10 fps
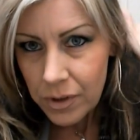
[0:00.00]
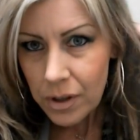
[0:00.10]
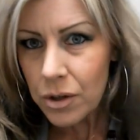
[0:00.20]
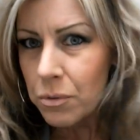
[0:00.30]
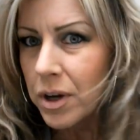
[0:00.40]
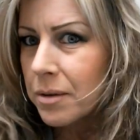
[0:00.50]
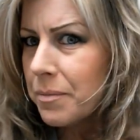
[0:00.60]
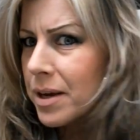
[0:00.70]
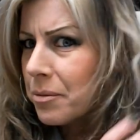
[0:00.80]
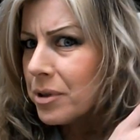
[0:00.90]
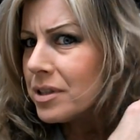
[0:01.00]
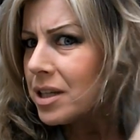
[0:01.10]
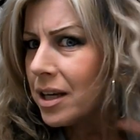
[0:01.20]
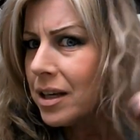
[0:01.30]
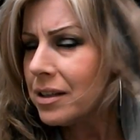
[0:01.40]
you want to be able
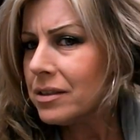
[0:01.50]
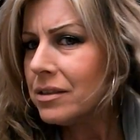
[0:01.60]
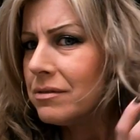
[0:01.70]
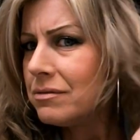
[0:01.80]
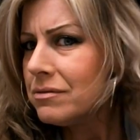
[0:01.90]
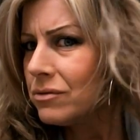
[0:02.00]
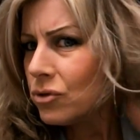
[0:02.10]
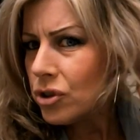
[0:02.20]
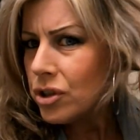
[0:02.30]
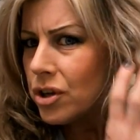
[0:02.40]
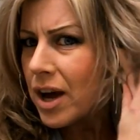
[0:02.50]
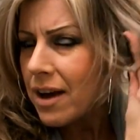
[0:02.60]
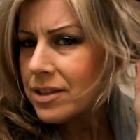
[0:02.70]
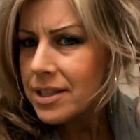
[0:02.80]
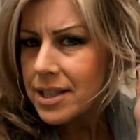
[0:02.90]
to
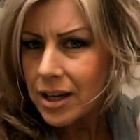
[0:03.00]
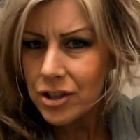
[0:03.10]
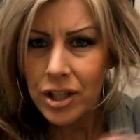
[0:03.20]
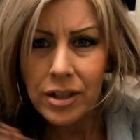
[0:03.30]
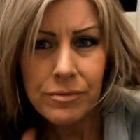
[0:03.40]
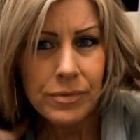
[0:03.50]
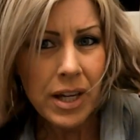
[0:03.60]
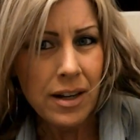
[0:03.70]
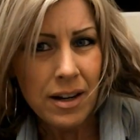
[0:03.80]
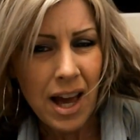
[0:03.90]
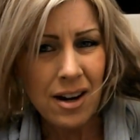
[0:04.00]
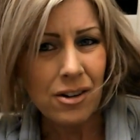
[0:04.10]
have a section, and I